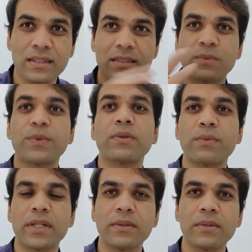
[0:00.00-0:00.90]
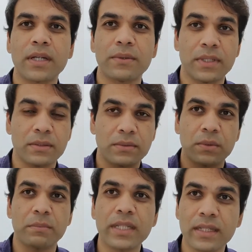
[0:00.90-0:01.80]
This is what we do. I have done
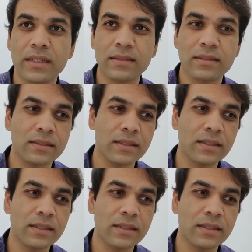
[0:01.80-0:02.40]
so many cases.